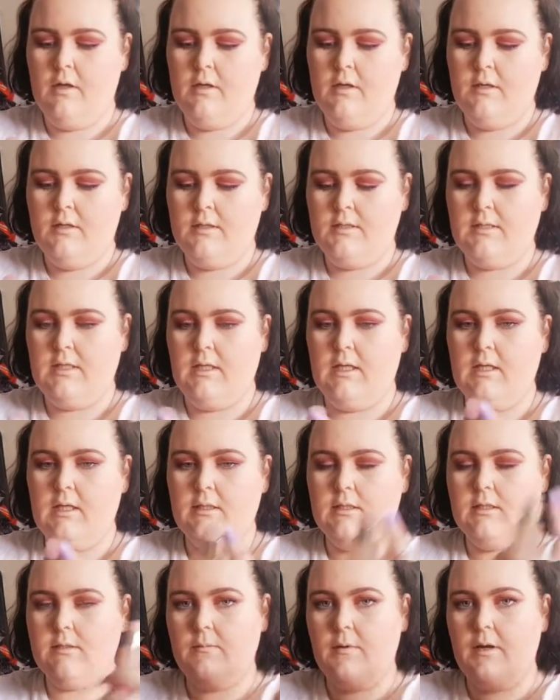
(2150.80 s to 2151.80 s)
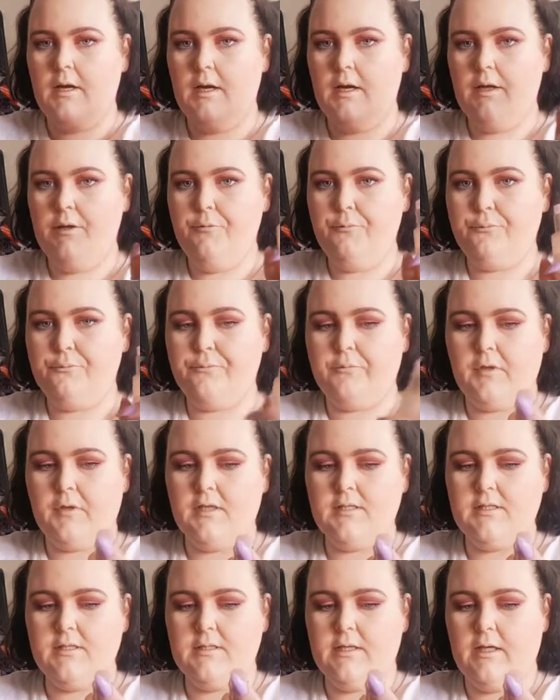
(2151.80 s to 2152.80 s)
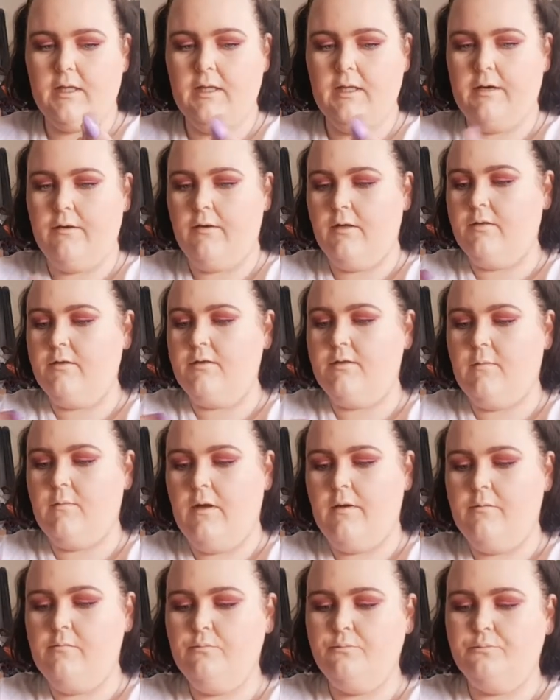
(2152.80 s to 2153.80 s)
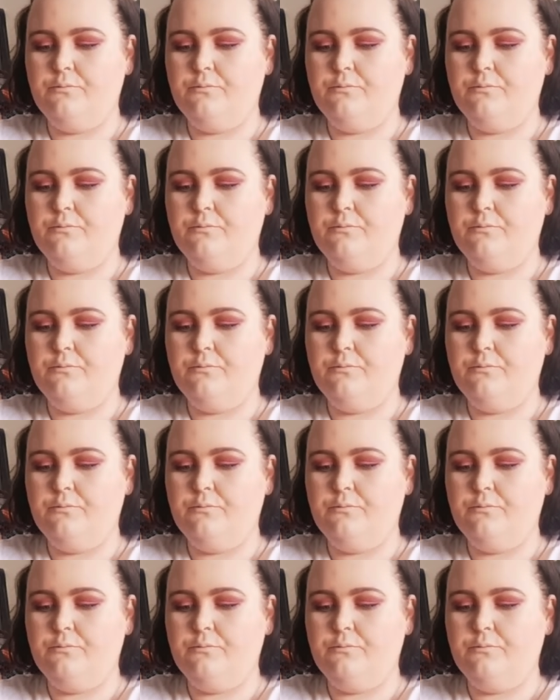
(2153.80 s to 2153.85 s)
setting spray. This is a Clarins one.